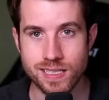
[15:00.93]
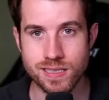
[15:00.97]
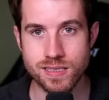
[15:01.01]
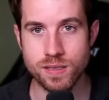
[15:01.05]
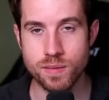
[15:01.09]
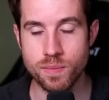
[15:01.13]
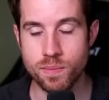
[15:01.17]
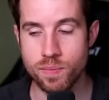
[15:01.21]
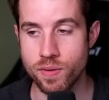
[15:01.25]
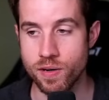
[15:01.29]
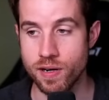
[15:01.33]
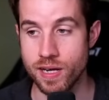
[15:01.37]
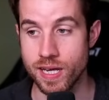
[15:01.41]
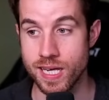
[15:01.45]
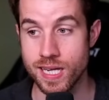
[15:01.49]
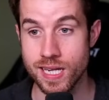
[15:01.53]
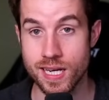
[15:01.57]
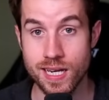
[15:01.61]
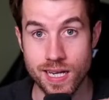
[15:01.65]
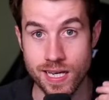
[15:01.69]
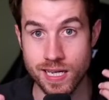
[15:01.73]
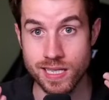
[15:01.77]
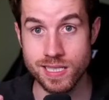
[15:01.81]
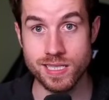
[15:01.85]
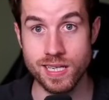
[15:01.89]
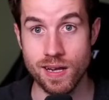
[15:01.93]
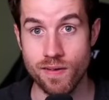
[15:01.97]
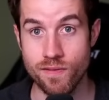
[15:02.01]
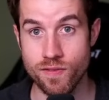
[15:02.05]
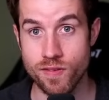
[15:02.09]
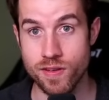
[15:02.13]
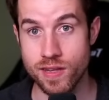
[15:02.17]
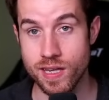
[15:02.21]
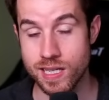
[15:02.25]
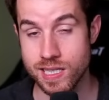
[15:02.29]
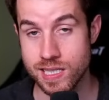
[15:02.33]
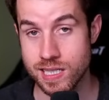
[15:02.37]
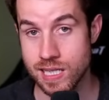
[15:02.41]
to put in except for
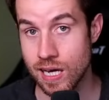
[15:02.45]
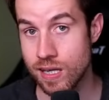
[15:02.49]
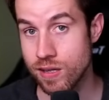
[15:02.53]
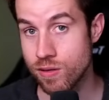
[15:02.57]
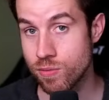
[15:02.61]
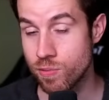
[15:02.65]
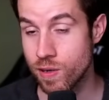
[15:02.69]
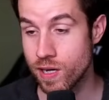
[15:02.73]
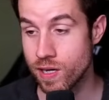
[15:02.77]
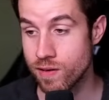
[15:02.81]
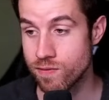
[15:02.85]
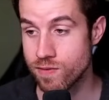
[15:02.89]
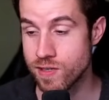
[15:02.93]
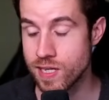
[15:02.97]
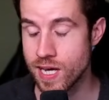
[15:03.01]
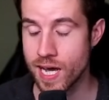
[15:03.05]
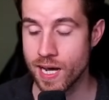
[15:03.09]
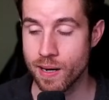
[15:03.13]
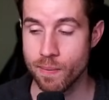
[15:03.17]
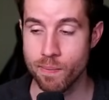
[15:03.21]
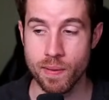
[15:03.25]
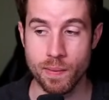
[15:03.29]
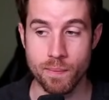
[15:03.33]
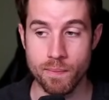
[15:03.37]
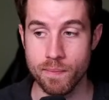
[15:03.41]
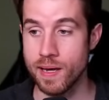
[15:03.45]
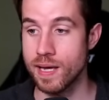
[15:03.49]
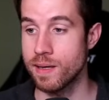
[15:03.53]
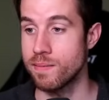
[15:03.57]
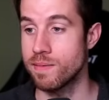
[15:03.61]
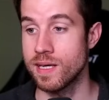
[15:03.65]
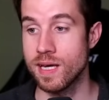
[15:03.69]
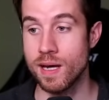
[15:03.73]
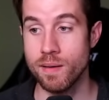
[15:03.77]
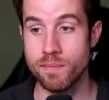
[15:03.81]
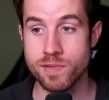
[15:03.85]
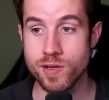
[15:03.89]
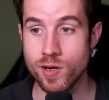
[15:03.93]
that Death Wave deck, but
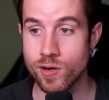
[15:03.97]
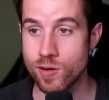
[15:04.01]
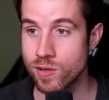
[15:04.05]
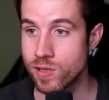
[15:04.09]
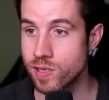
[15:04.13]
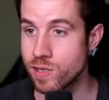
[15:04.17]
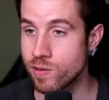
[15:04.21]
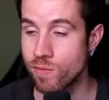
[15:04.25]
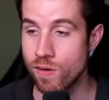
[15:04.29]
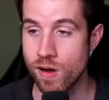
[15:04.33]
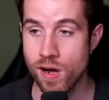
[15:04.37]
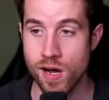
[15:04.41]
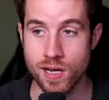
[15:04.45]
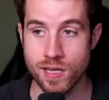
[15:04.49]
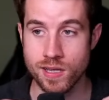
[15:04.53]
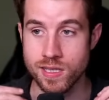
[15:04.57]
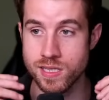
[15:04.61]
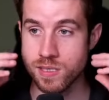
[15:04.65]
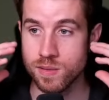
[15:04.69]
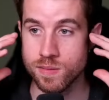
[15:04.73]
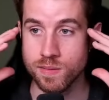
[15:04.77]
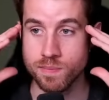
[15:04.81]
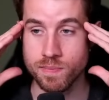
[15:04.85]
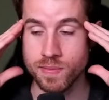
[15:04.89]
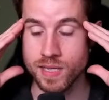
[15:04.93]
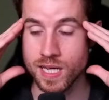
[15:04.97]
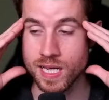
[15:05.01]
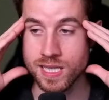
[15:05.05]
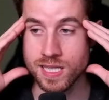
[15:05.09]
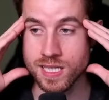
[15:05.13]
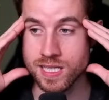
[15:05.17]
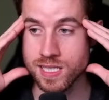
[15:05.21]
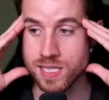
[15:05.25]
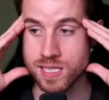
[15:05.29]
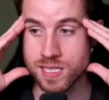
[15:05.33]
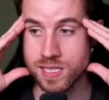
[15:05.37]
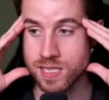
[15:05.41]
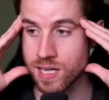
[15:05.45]
maybe I'm totally wrong and
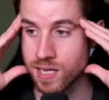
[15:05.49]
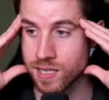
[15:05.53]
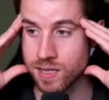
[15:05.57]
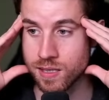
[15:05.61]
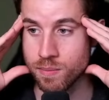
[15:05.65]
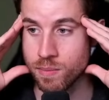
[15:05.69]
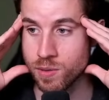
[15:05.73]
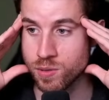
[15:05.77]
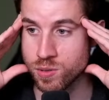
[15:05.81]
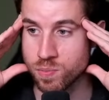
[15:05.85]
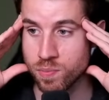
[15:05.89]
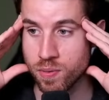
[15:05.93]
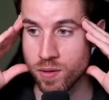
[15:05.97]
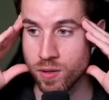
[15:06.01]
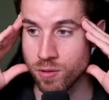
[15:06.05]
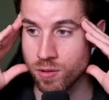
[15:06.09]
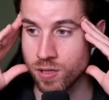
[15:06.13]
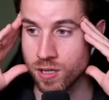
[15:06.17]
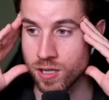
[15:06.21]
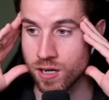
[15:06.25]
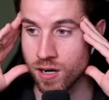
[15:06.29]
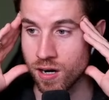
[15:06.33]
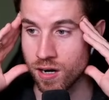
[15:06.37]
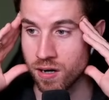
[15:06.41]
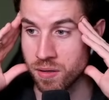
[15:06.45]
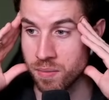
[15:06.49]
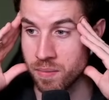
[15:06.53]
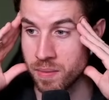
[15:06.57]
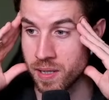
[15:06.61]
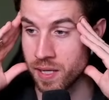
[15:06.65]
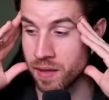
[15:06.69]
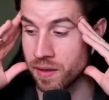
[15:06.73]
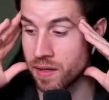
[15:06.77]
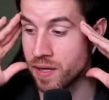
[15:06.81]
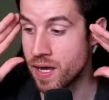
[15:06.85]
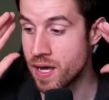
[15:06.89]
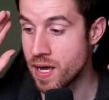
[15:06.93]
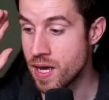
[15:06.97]
this is like the most broken card of the
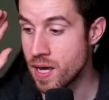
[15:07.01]
month.